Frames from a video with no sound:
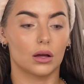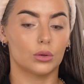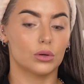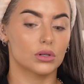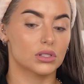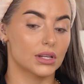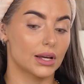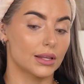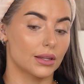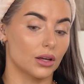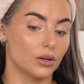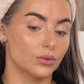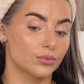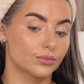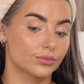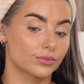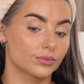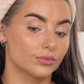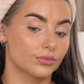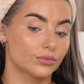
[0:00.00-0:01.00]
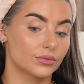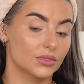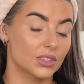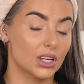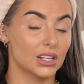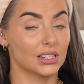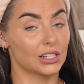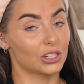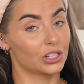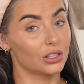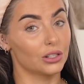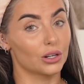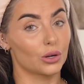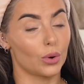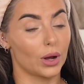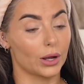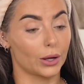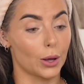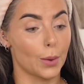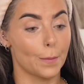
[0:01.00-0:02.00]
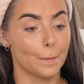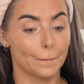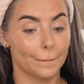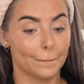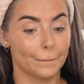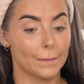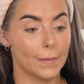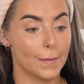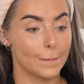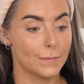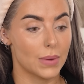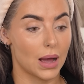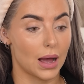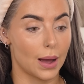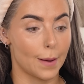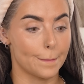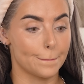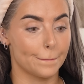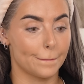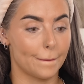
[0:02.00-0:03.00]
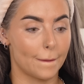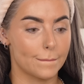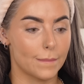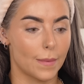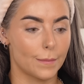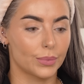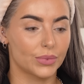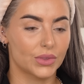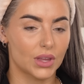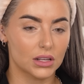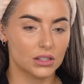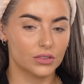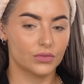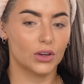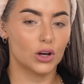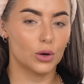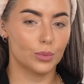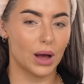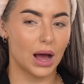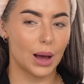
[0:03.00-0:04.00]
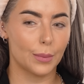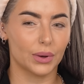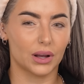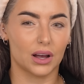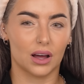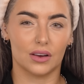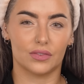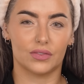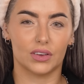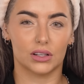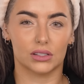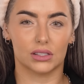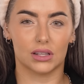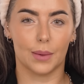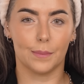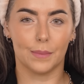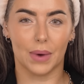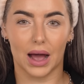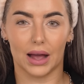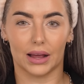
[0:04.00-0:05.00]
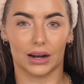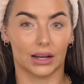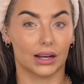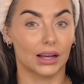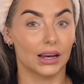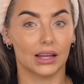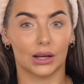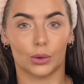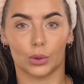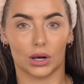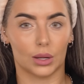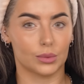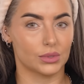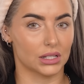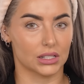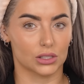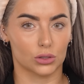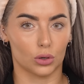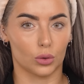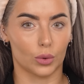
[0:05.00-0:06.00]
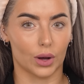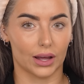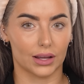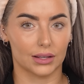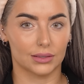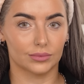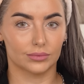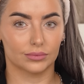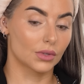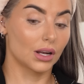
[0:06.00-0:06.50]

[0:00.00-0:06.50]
I will say though, does actually look quite good. Um, does feel matte, but kind of feels like matte in like a liquid lipstick sort of way.